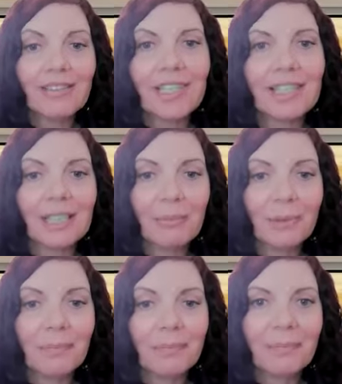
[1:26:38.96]
of sleep.
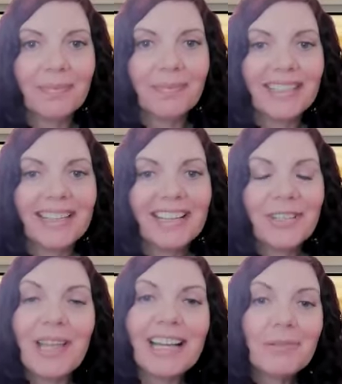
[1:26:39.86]
So
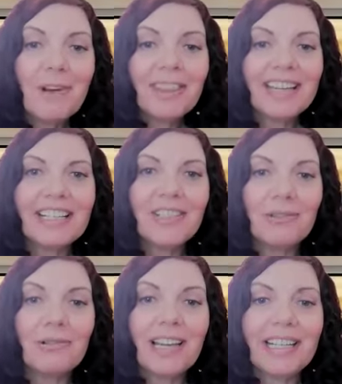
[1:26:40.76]
that's one thing I
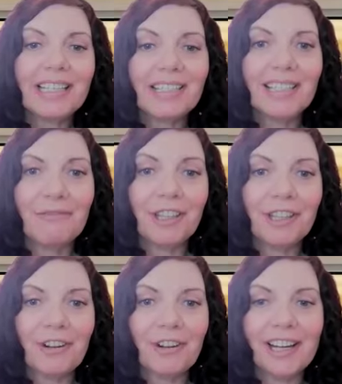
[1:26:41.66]
do like to leave with
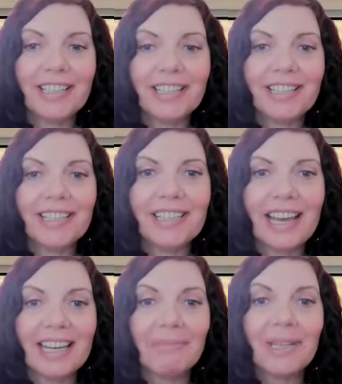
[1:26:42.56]
your audience
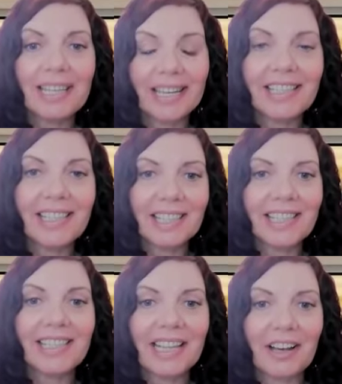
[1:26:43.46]
is that because
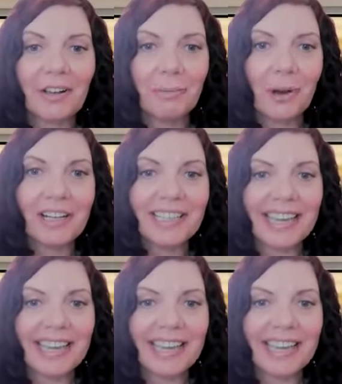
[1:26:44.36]
this is a health